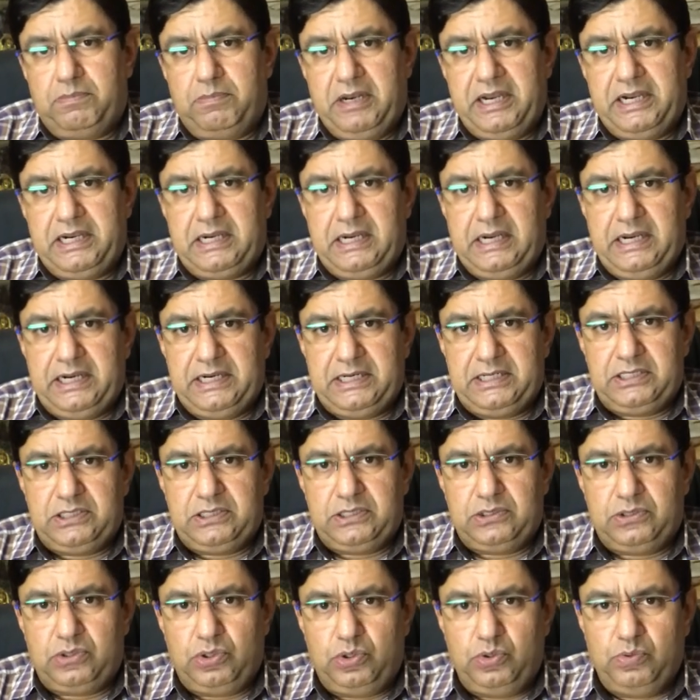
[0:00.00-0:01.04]

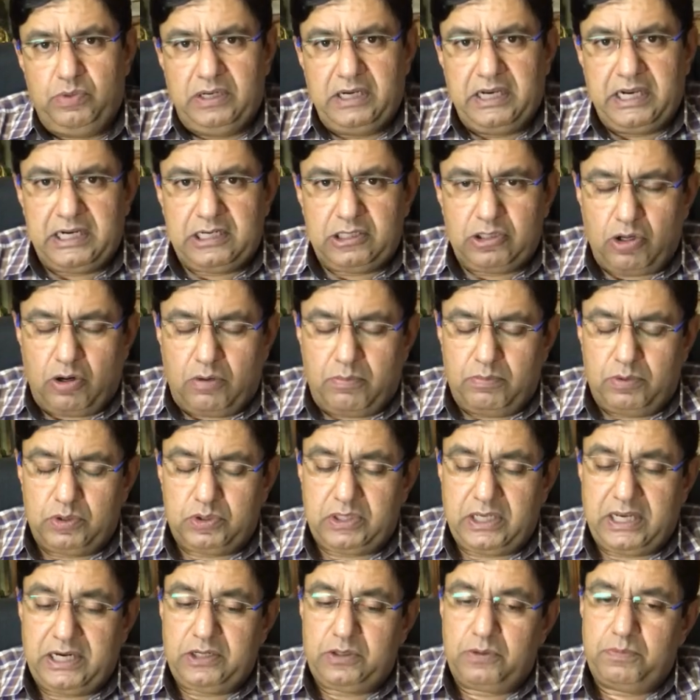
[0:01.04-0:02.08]
platelets. So you will get
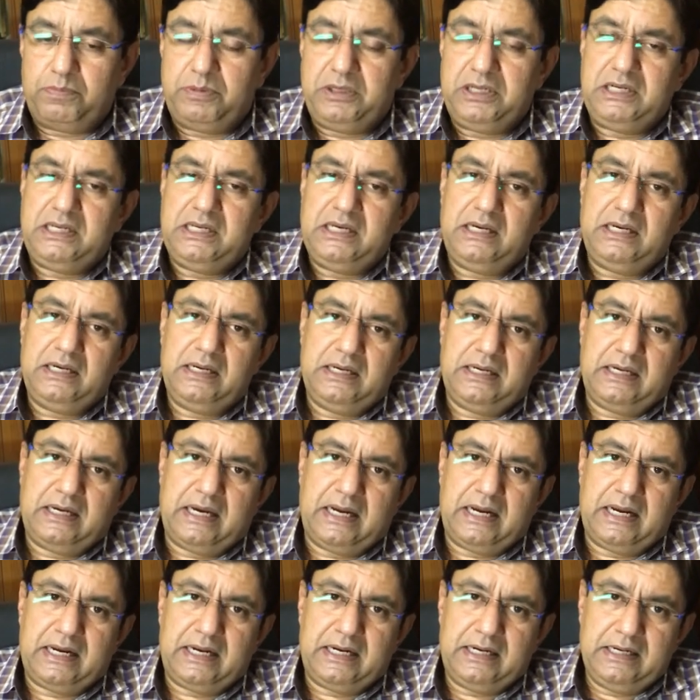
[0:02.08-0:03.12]
thrombocytopenia
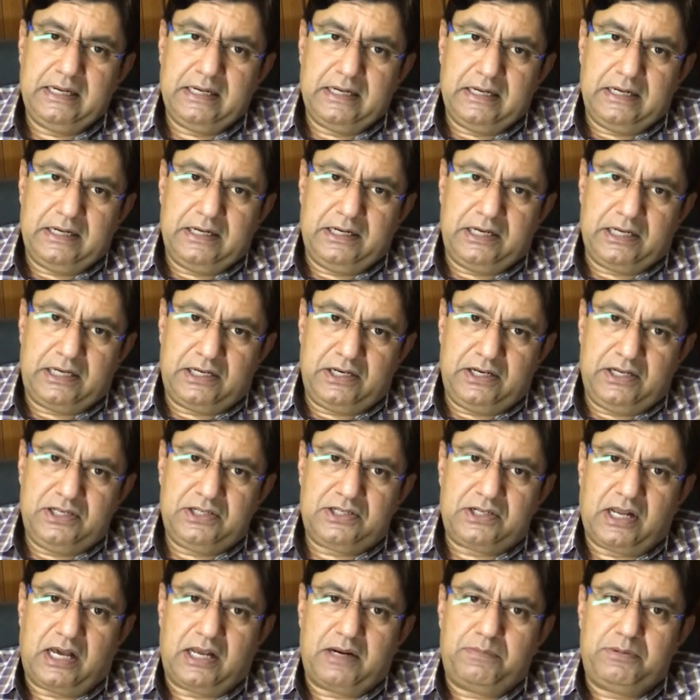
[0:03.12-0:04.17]
and
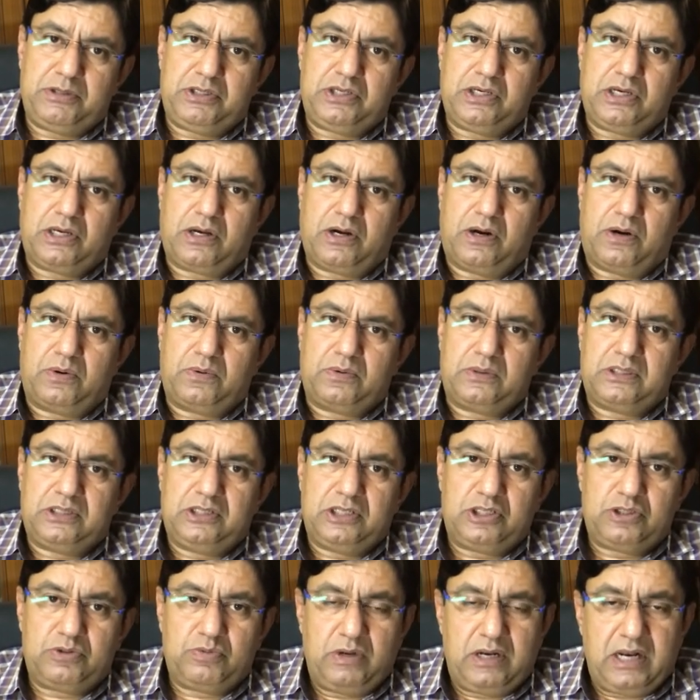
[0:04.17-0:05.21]
decreased RBC count.
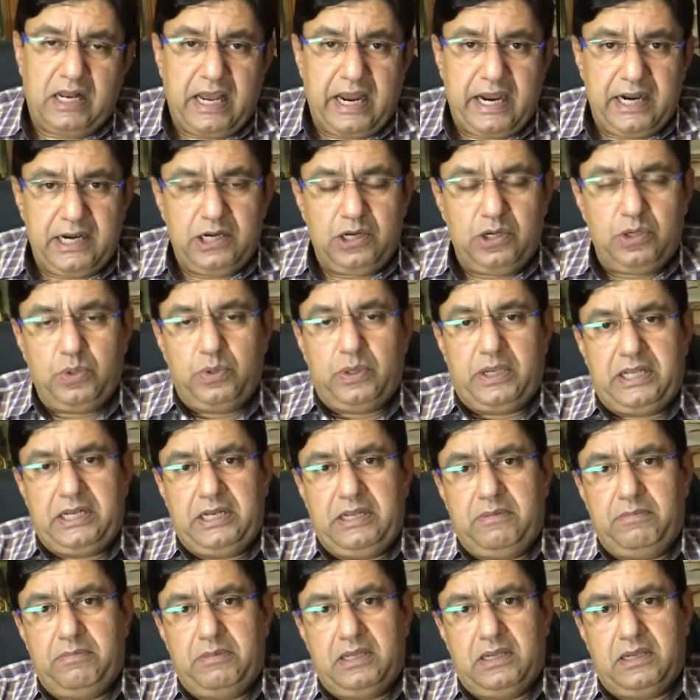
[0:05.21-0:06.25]
This will add to
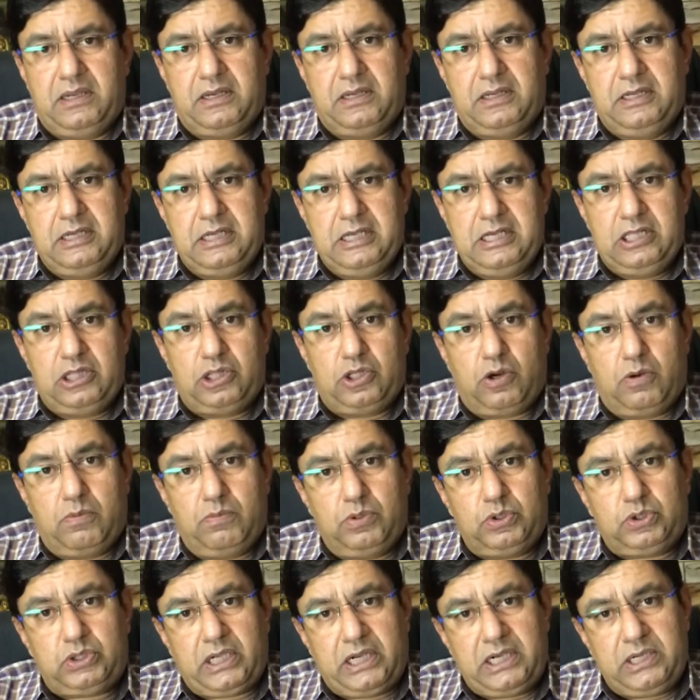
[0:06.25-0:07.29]
anemia.
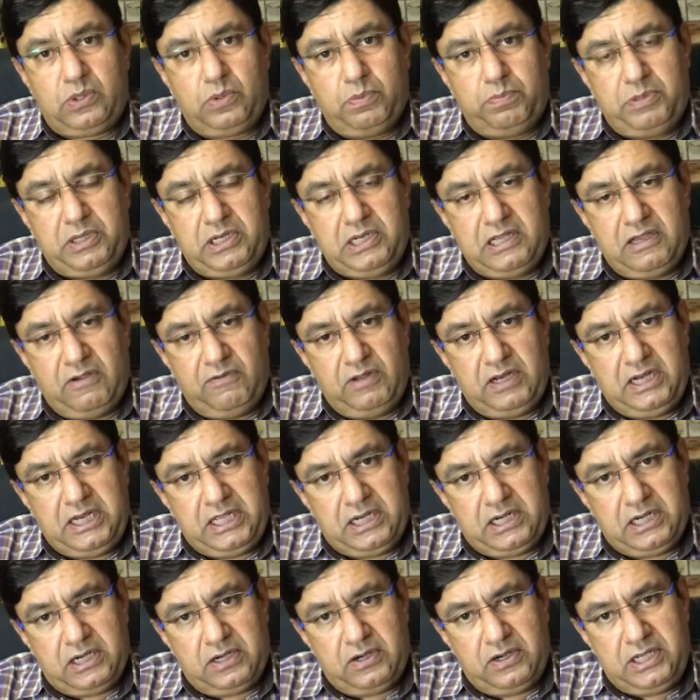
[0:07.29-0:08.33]
Thrombocytopenia will
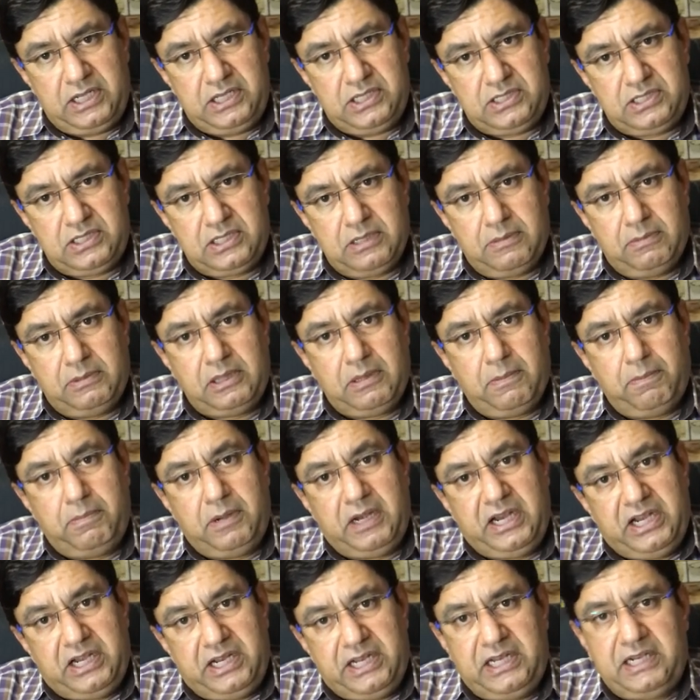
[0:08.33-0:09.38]
increase the
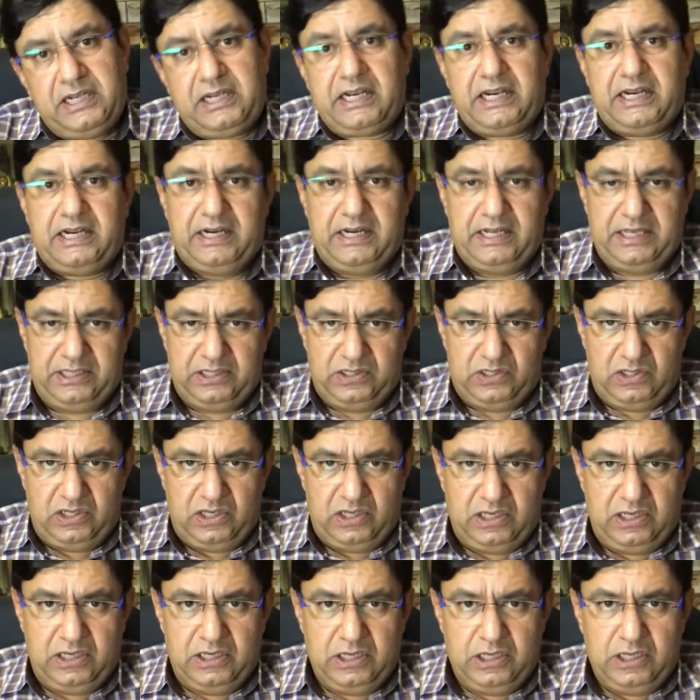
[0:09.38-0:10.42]
bleeding
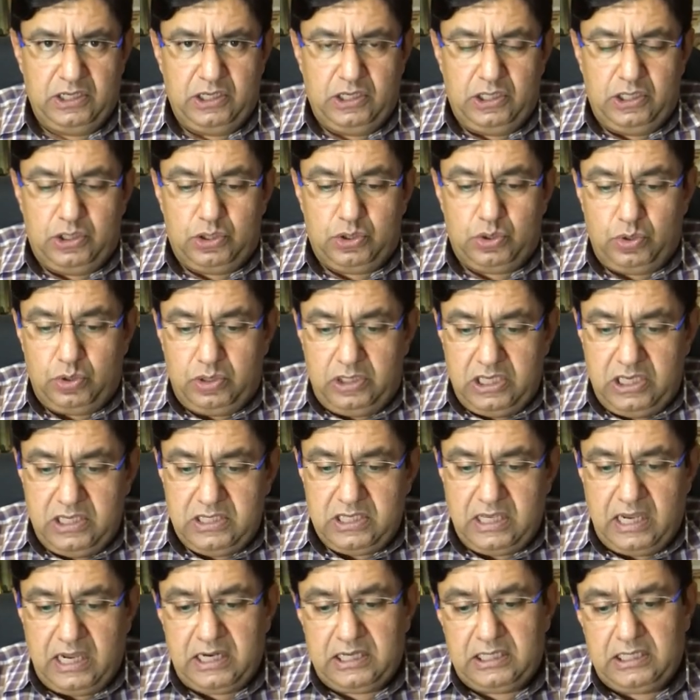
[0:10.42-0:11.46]
tendency. So these
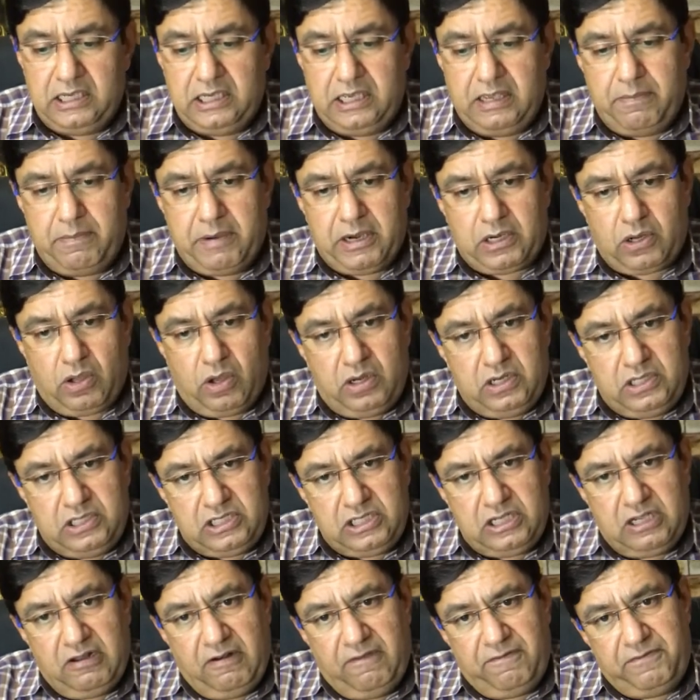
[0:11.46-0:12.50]
are the
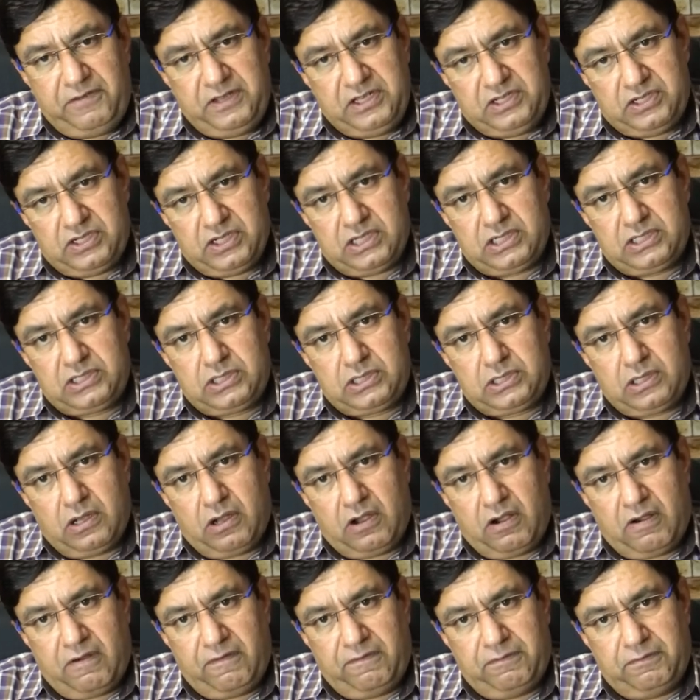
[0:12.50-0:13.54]
hematological features
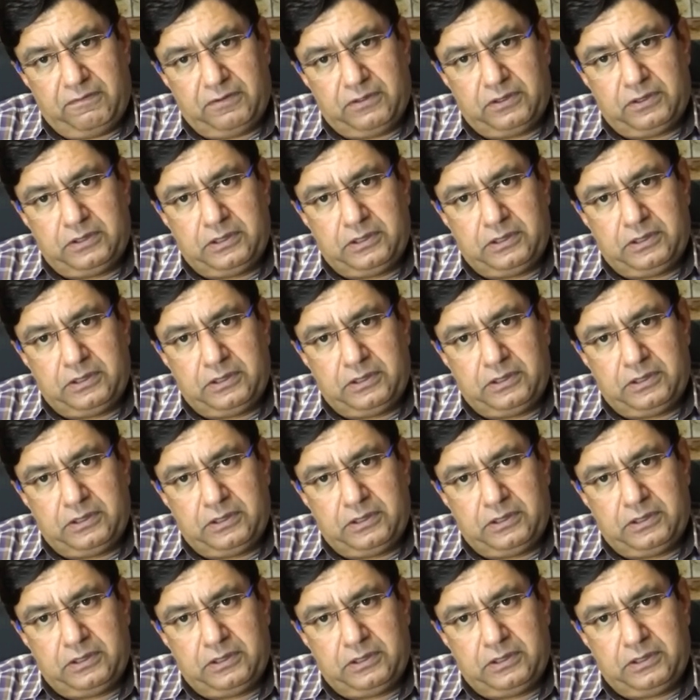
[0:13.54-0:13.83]
of